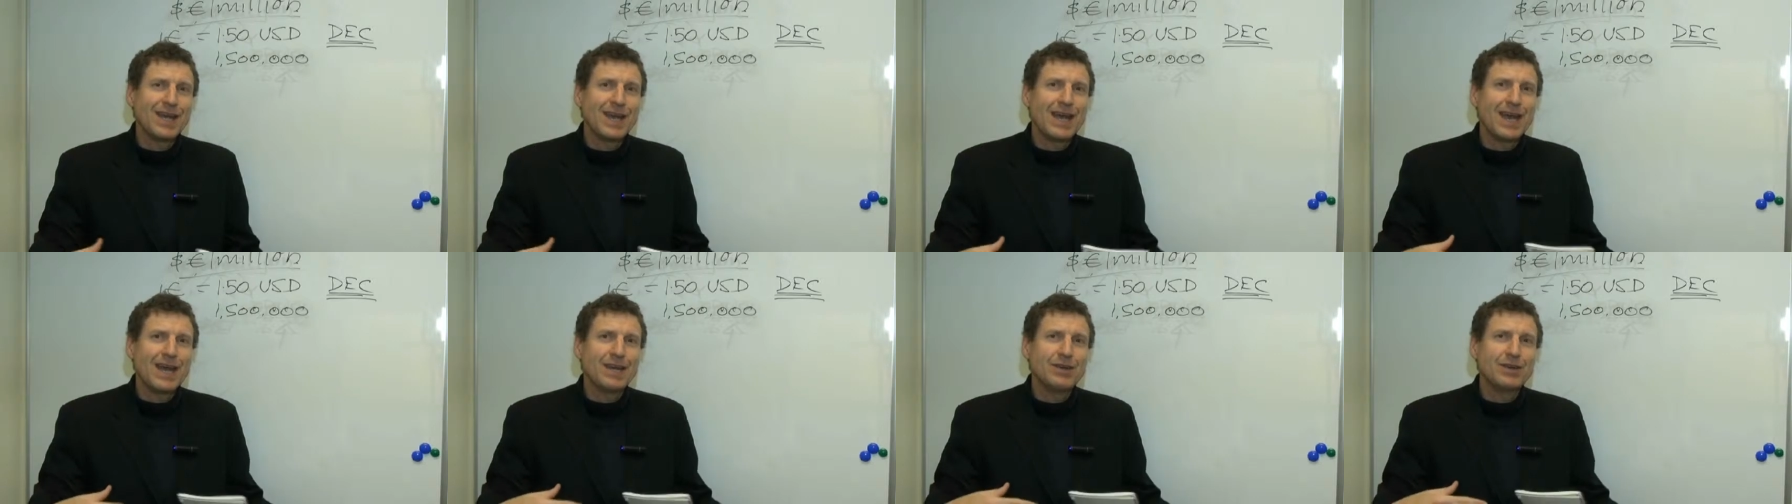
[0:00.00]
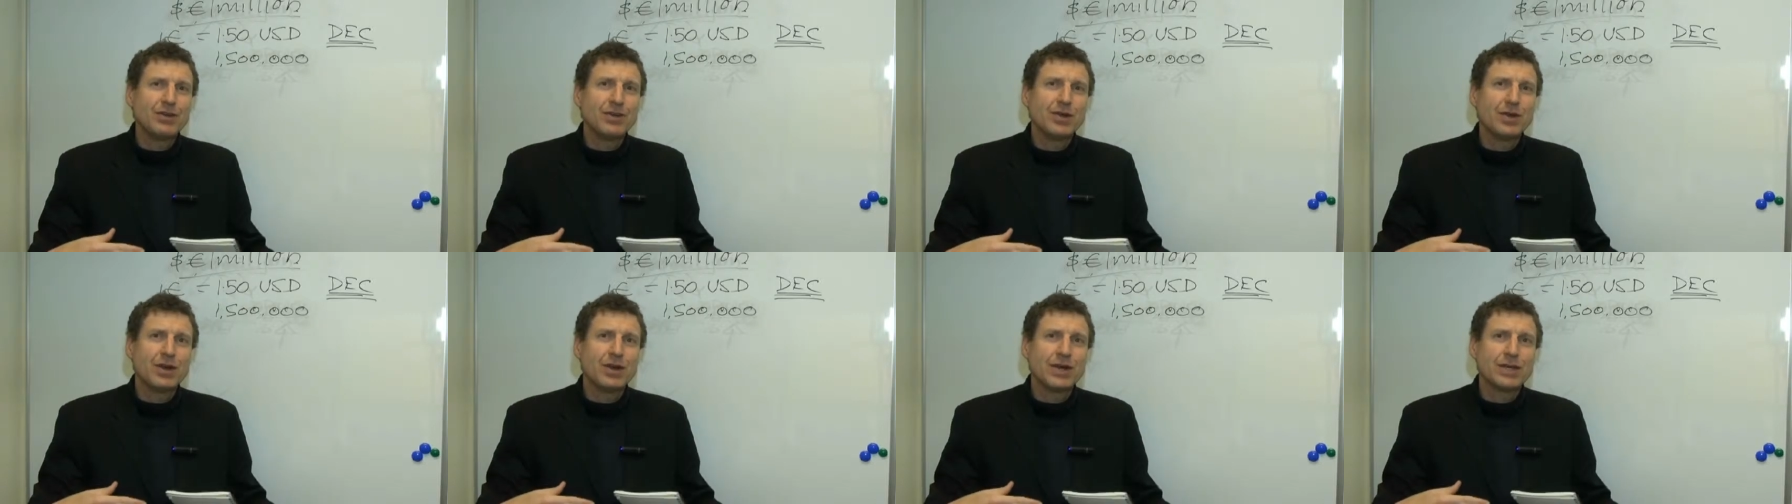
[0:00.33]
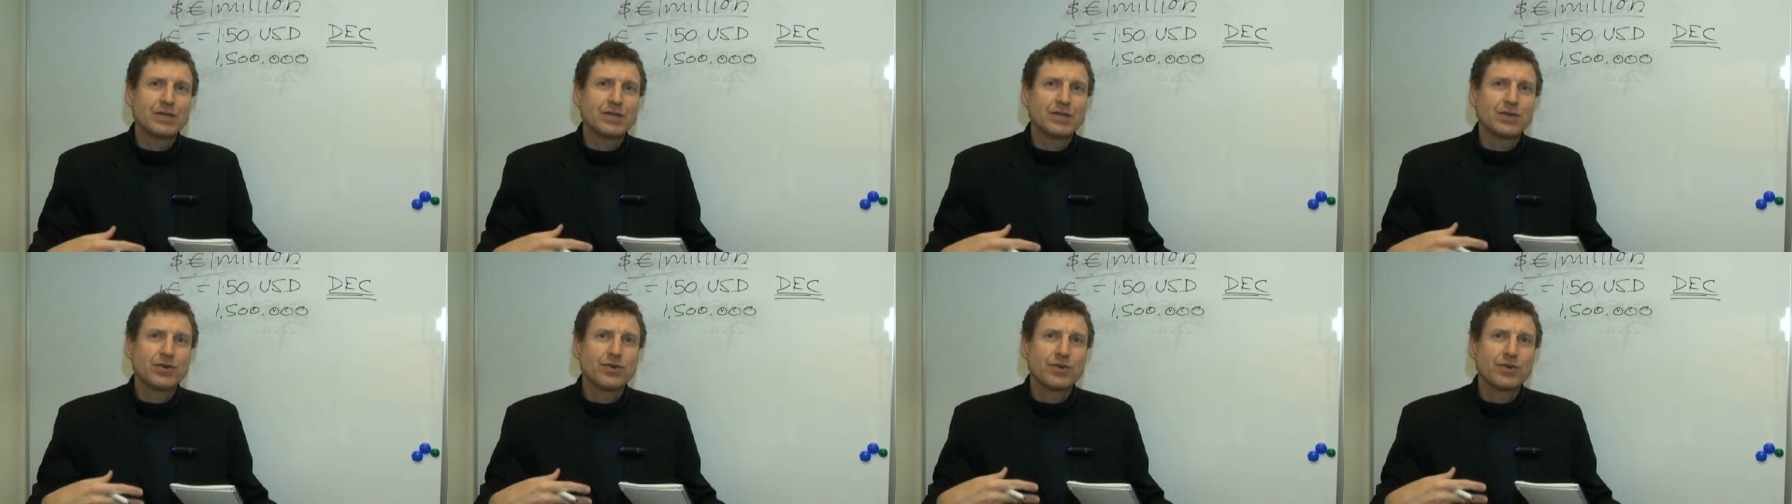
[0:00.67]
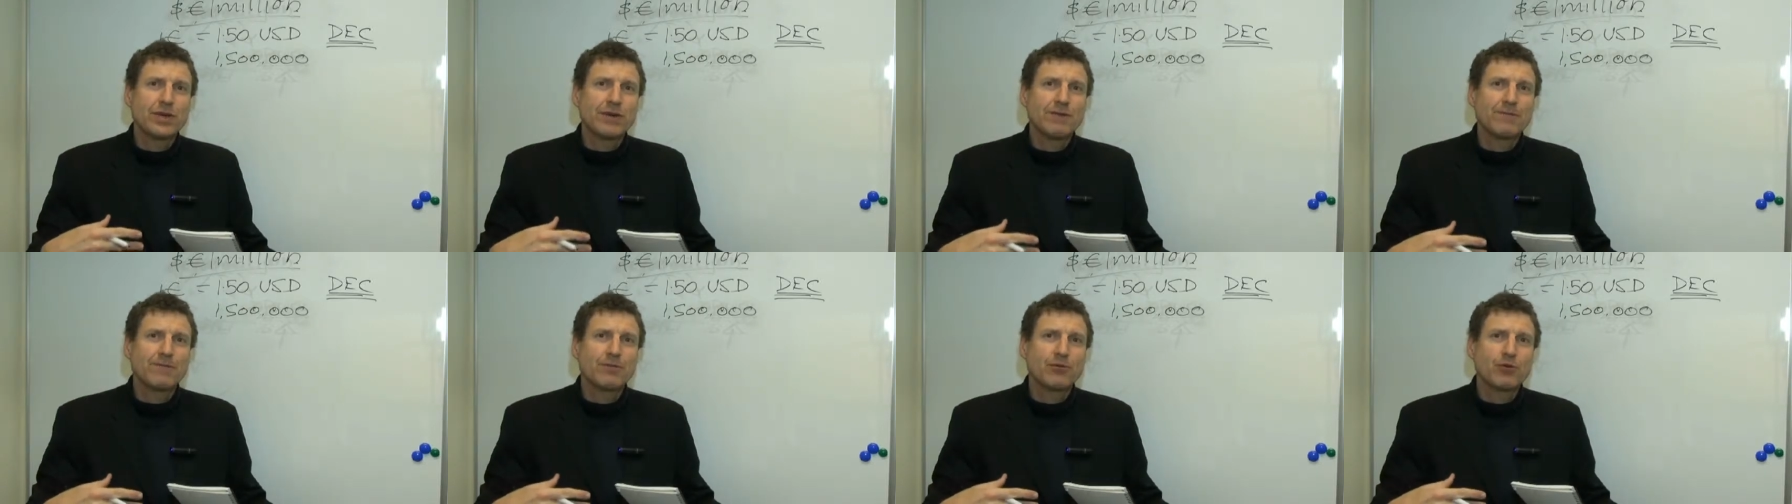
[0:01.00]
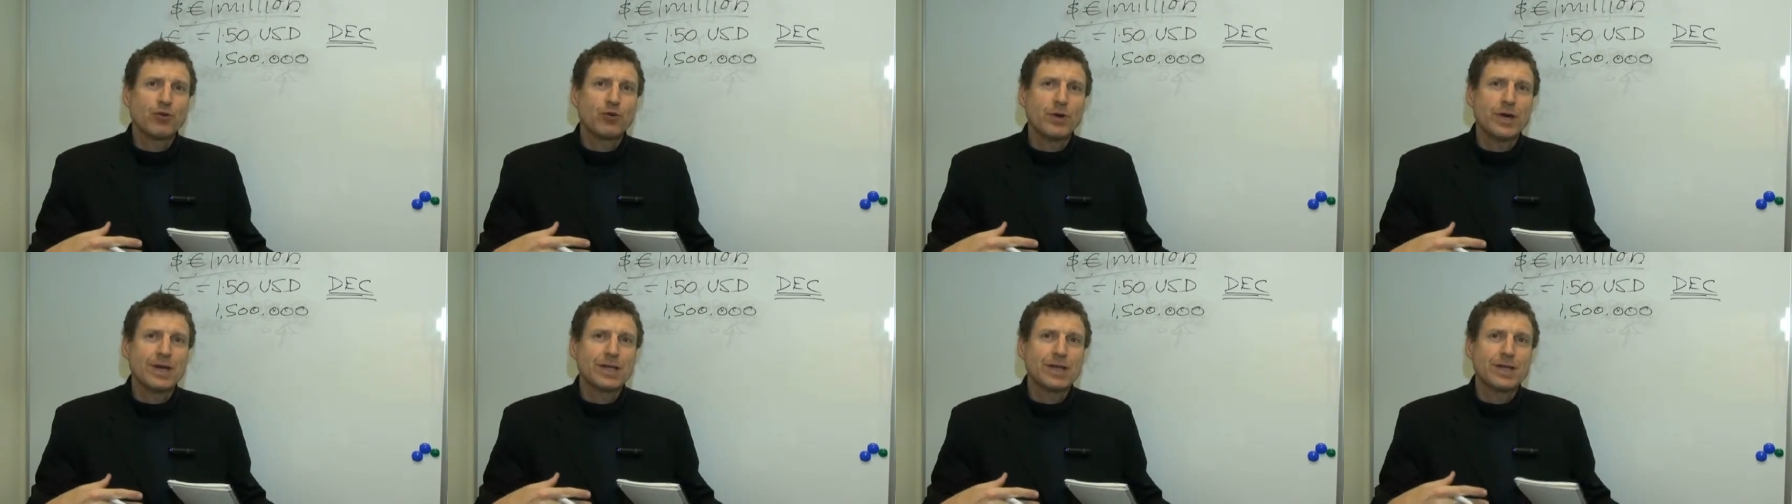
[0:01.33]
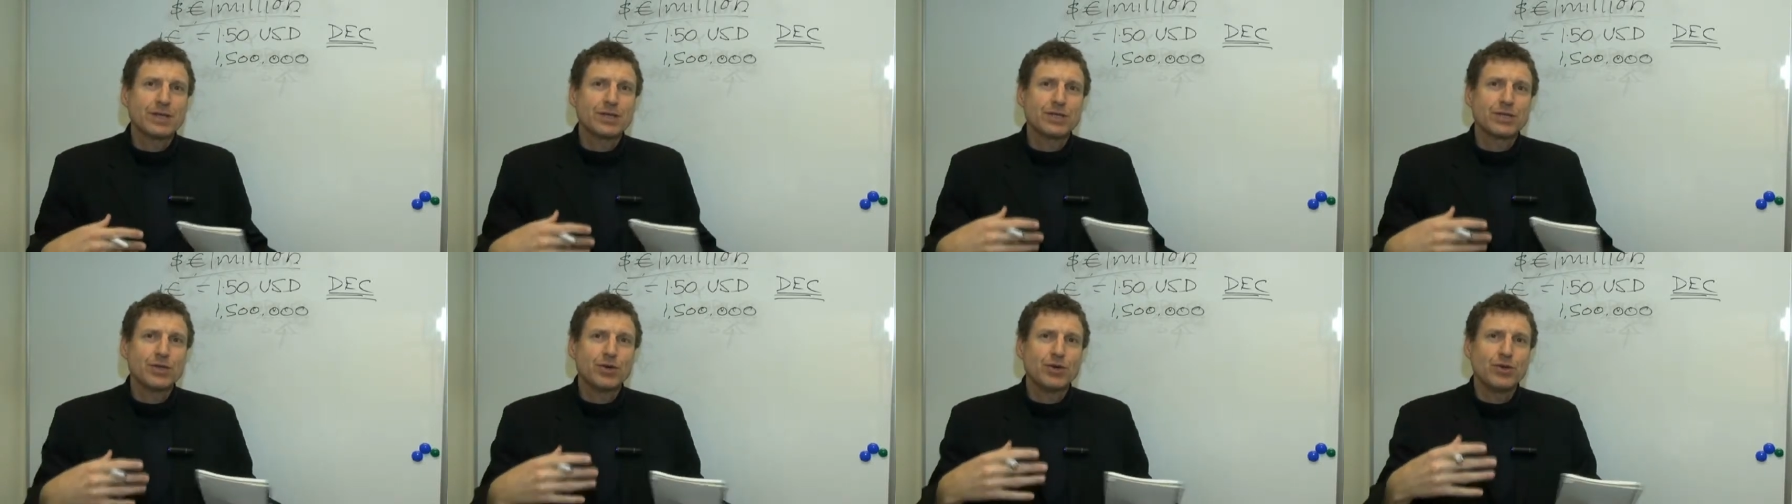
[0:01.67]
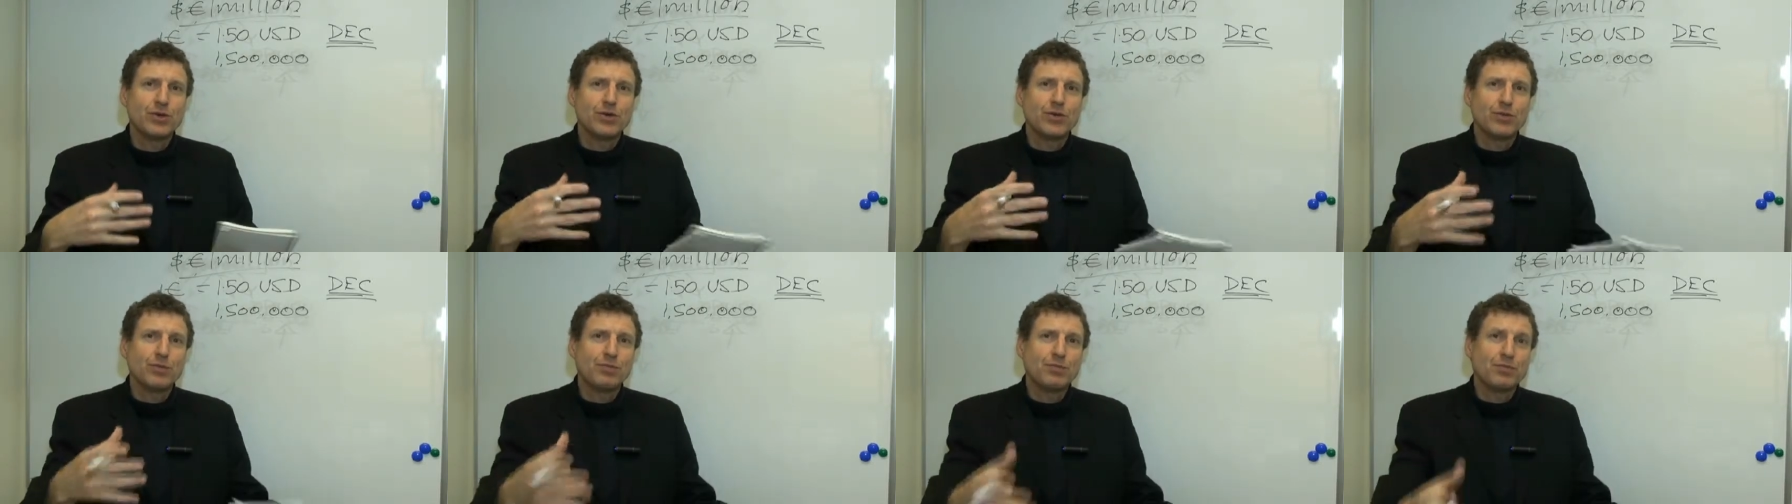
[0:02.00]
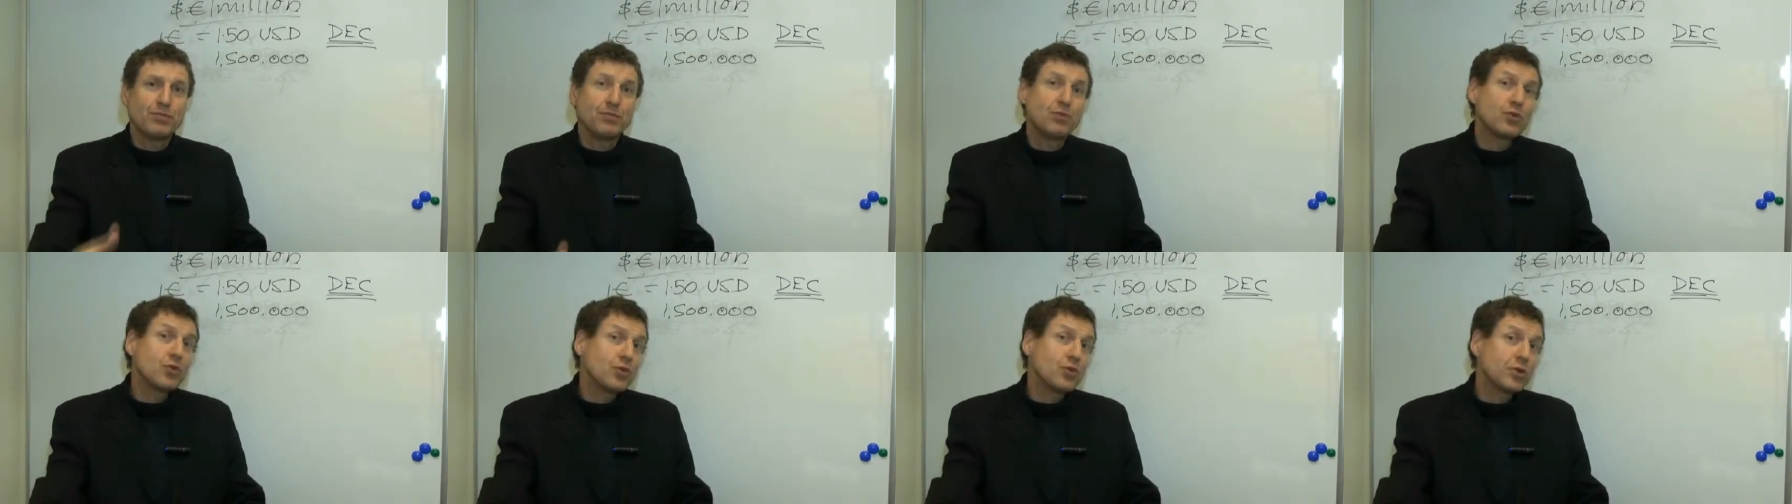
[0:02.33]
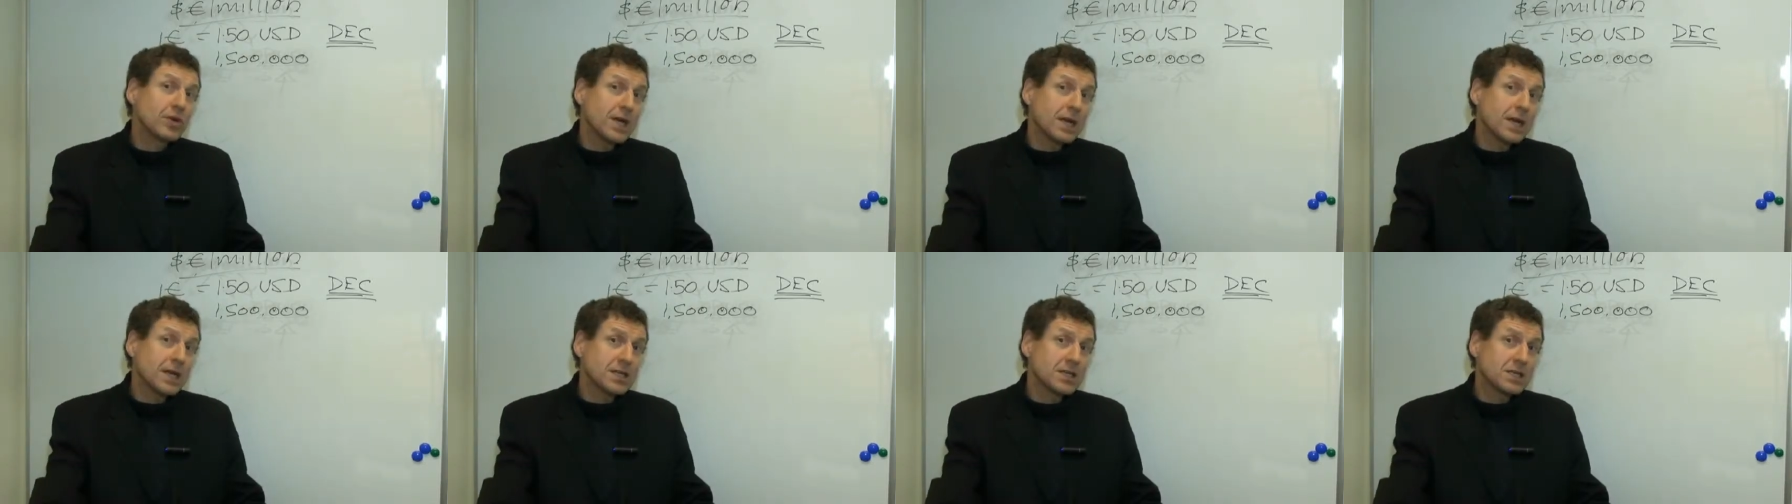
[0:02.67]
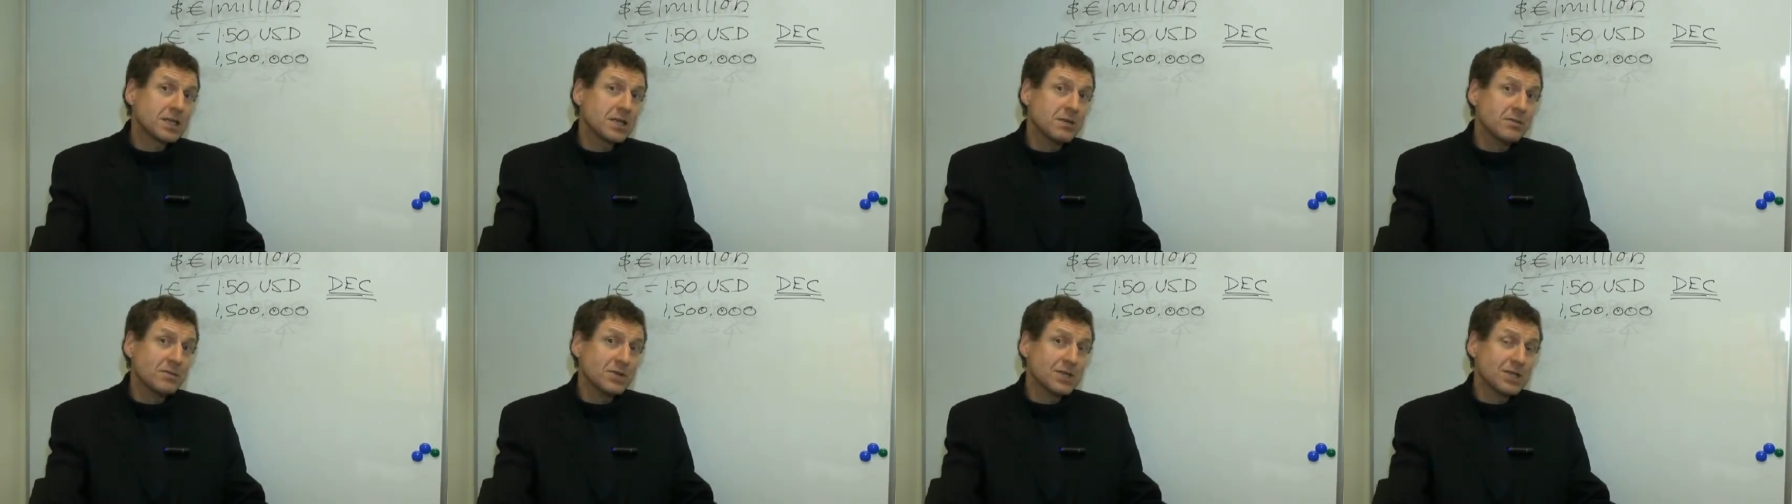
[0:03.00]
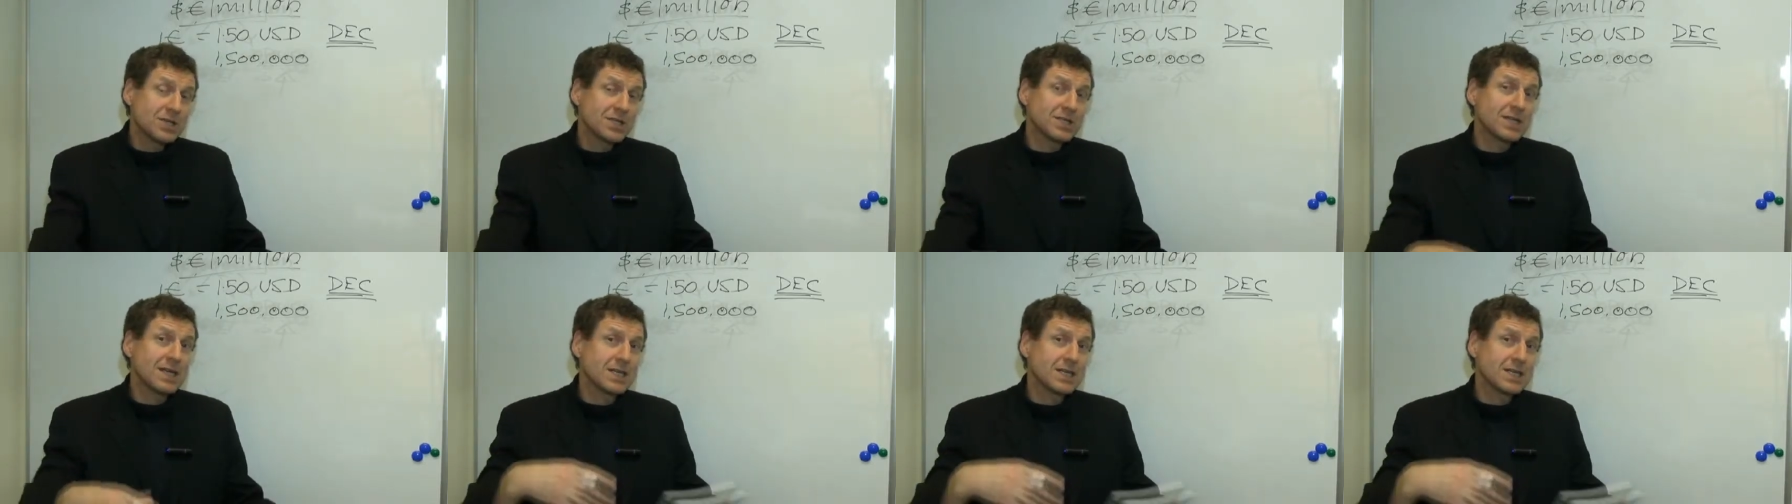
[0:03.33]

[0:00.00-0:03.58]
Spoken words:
and you like to give credit to your good customers.